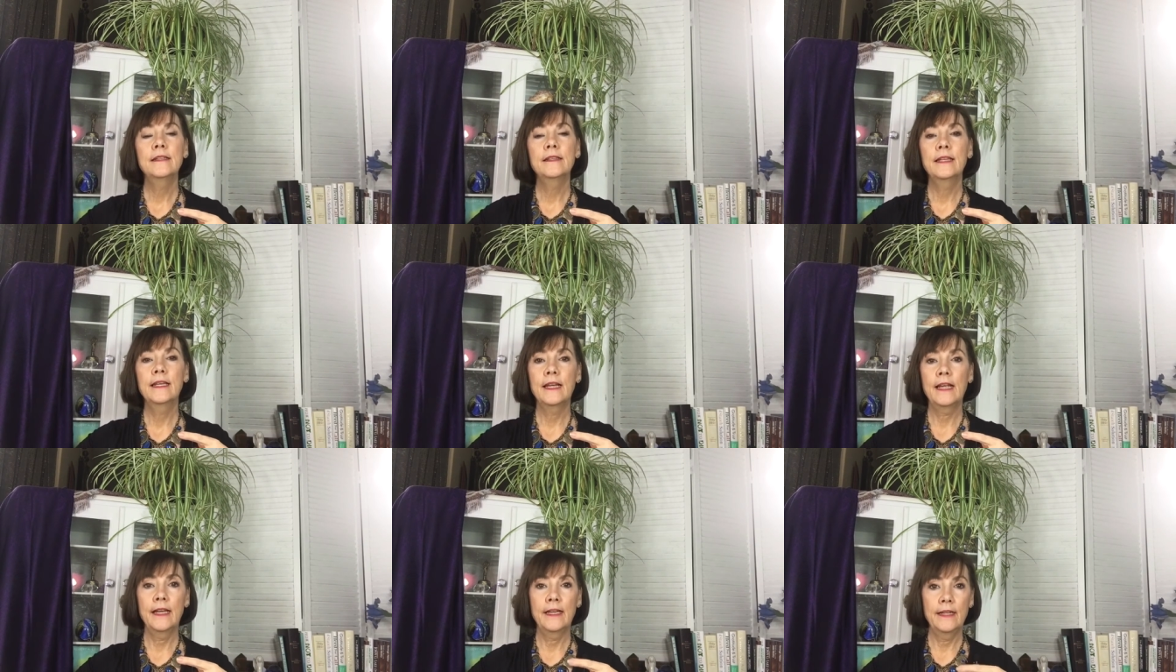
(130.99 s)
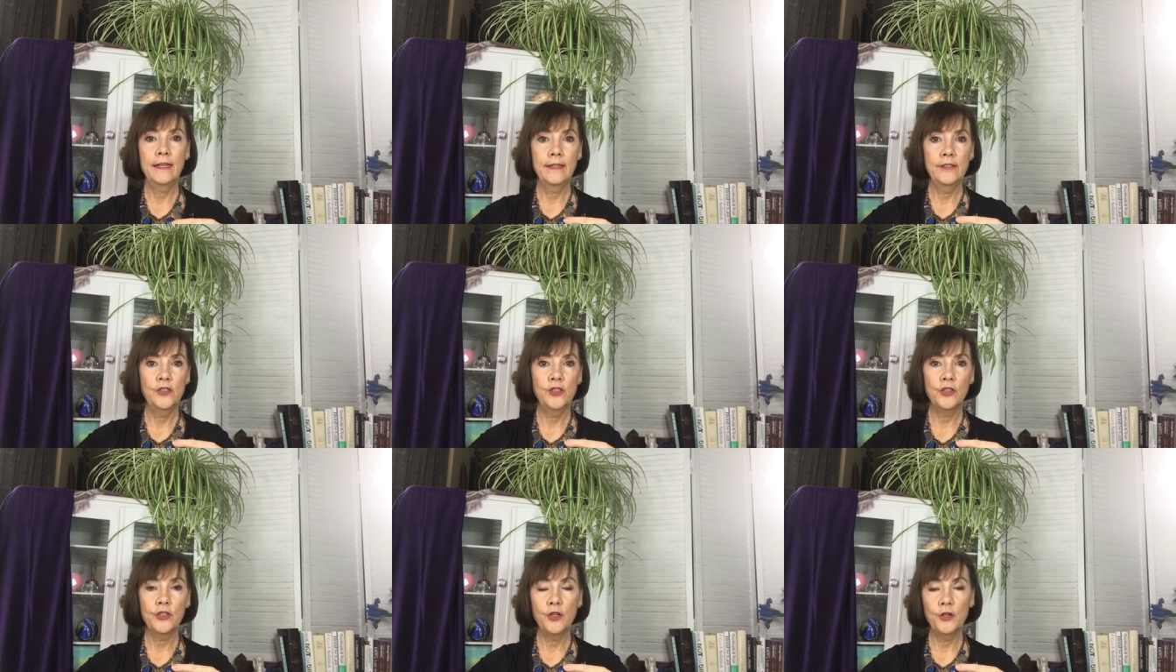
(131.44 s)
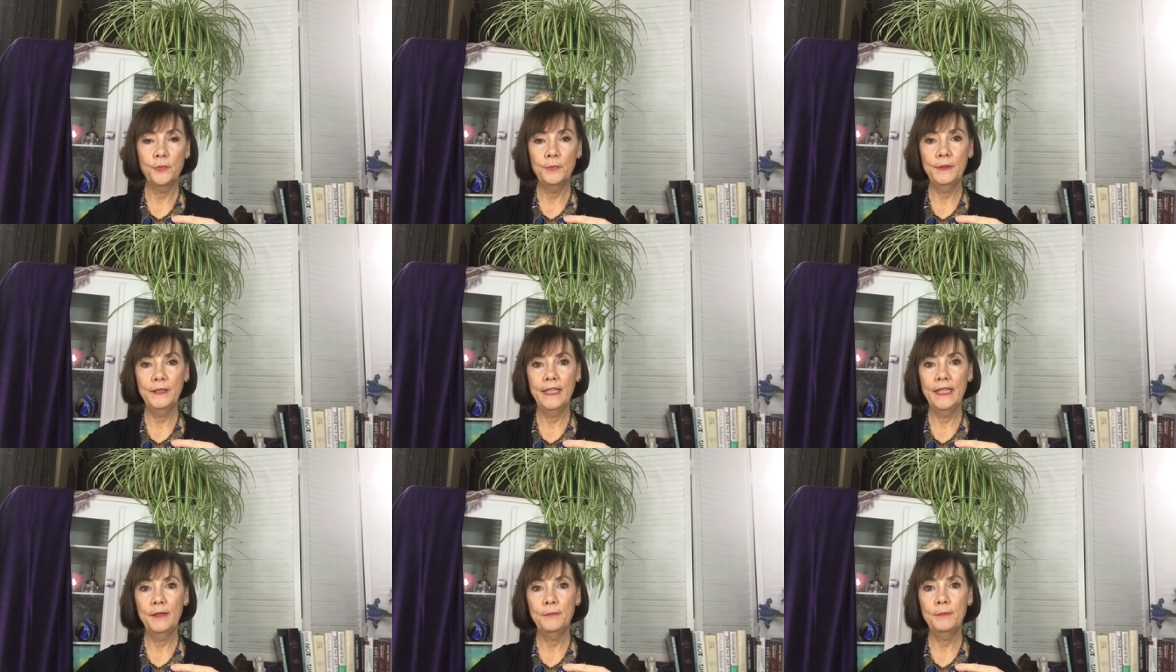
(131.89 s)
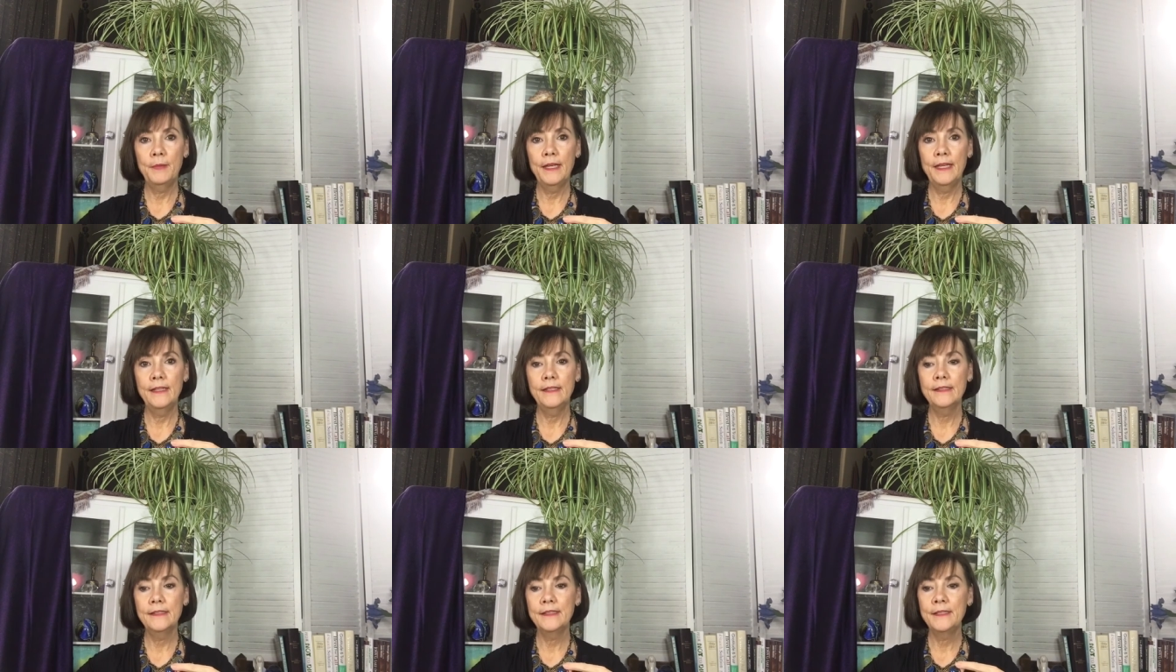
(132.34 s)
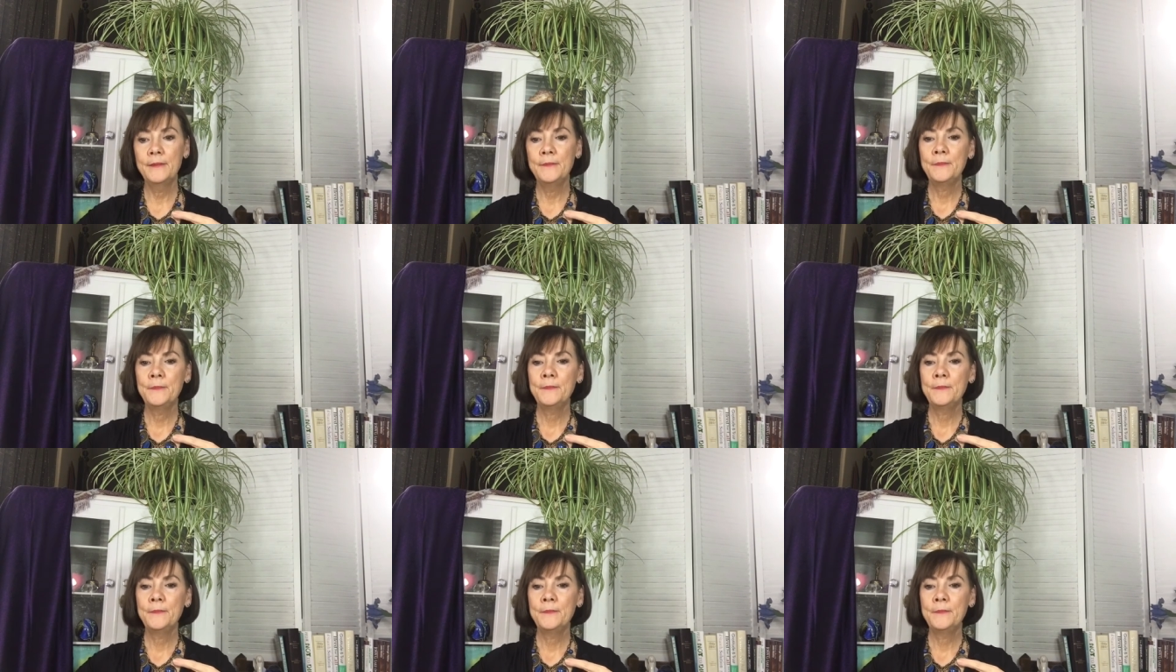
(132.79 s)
that I should go plant based,